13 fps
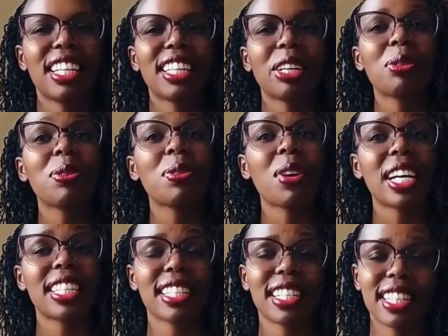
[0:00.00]
And I also
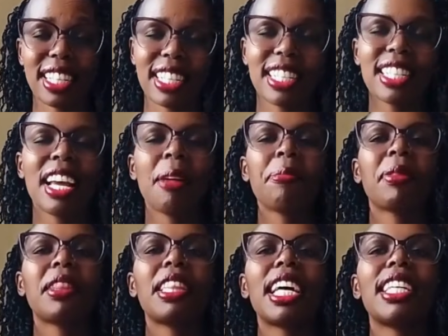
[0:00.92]
understand
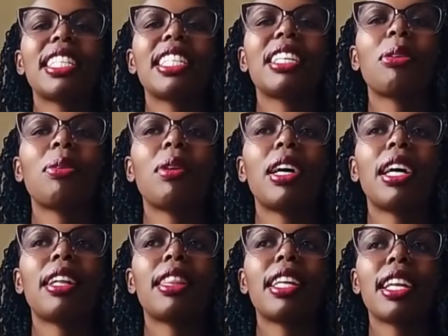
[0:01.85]
that
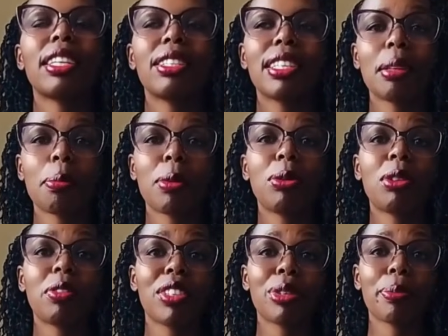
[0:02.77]
the largest
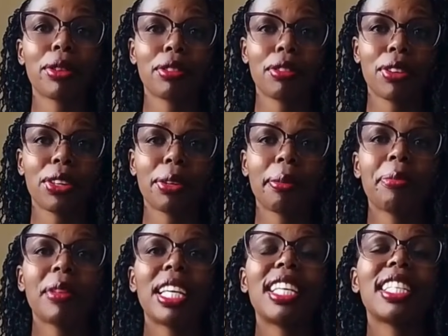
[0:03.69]
amount of his portfolio
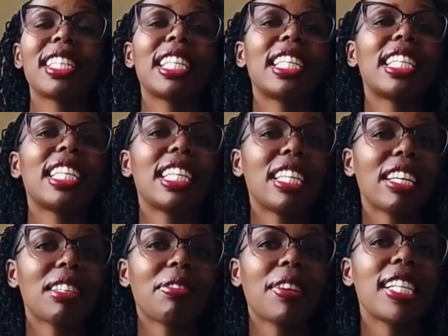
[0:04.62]
is in
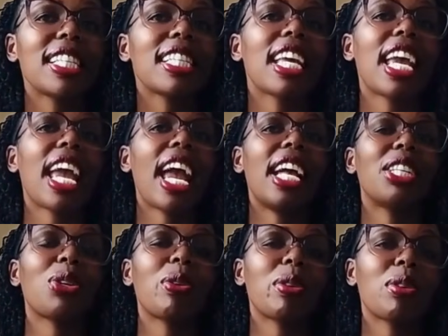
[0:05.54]
index funds
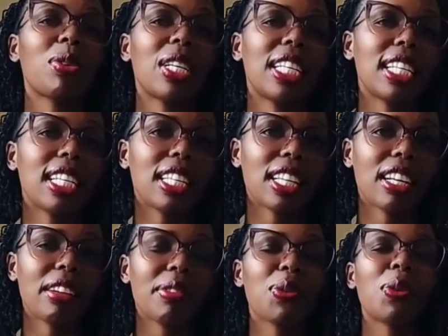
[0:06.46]
and also in
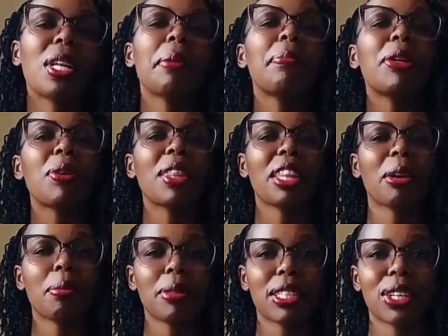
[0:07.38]
ETFs. So let me know in the
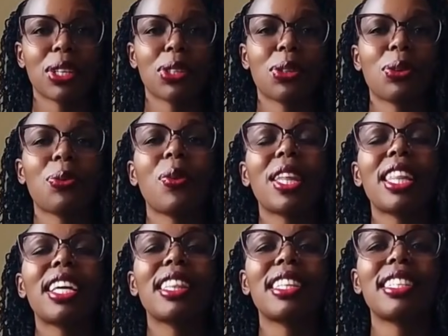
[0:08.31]
comment section
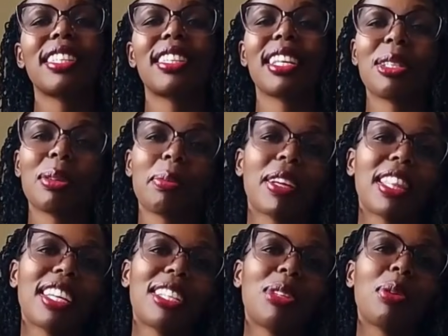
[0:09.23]
whether this is a
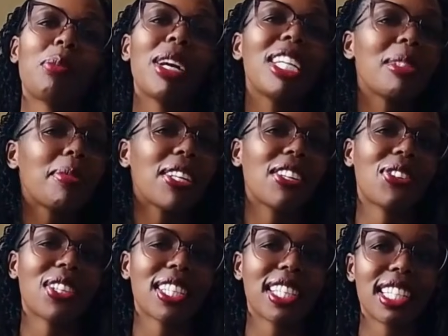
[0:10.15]
topic that you might be
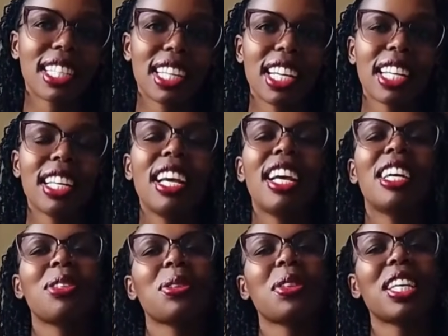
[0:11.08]
interested in,
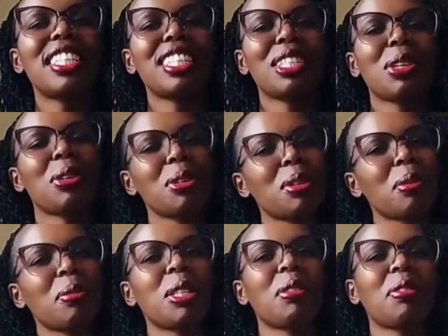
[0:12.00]
so that it
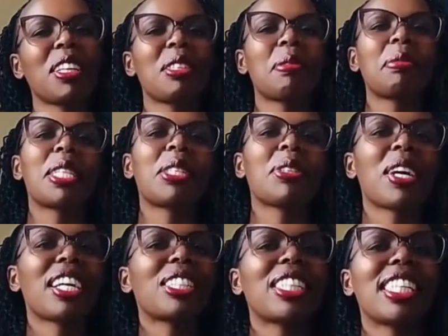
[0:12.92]
also motivates me
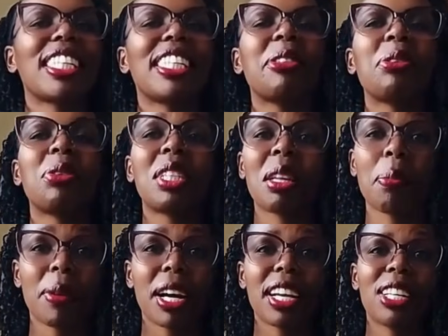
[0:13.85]
to actually go
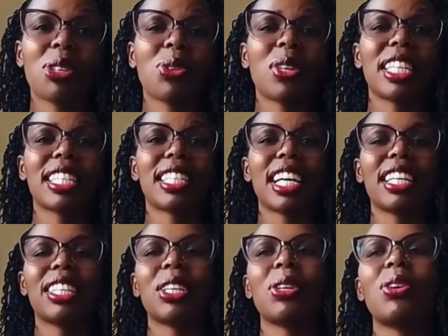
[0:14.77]
deeper into
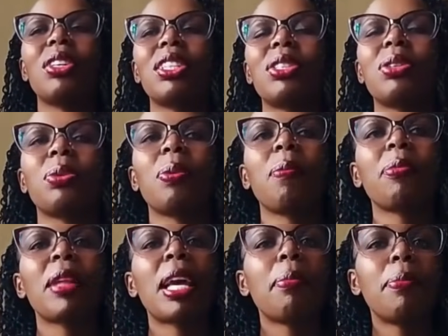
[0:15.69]
understanding, or to
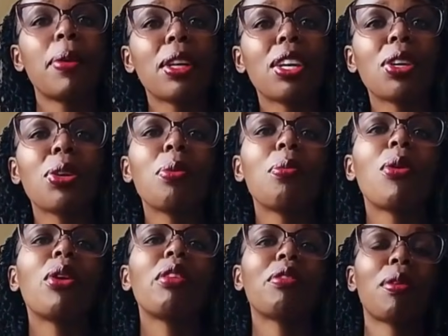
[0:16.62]
bringing you
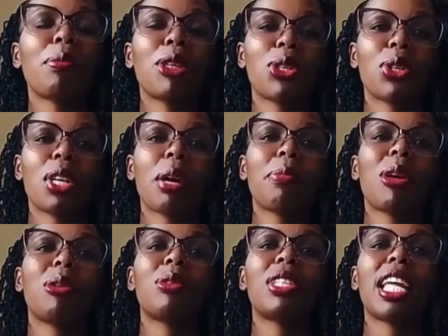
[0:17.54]
more information
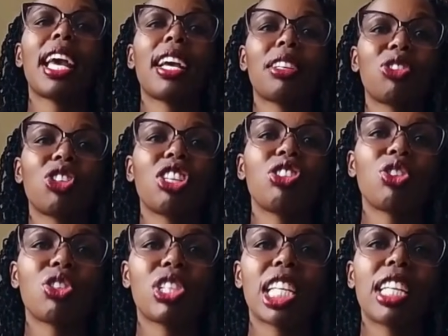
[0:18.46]
about
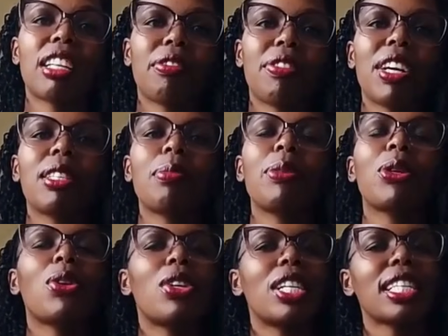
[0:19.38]
exchange traded funds,
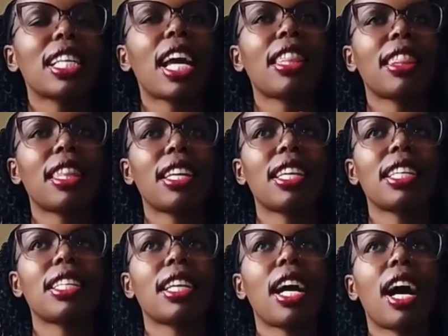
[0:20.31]
because I think
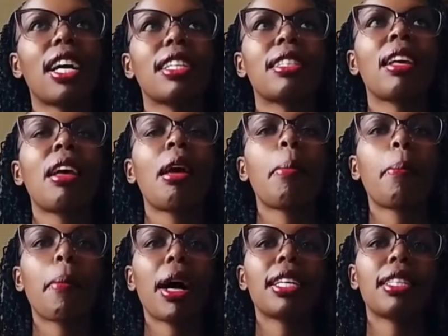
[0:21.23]
it has
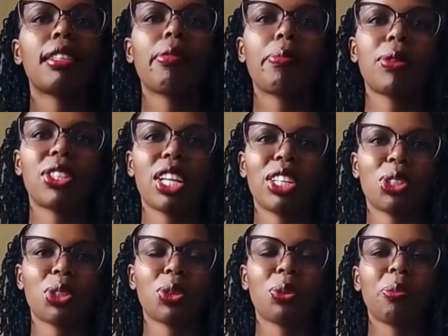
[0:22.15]
massive
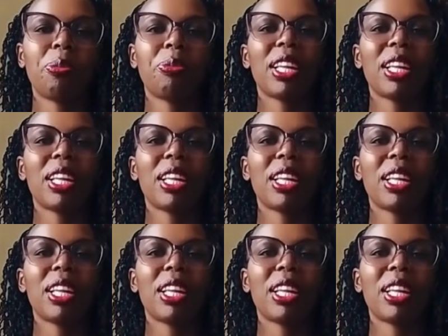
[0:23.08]
potential.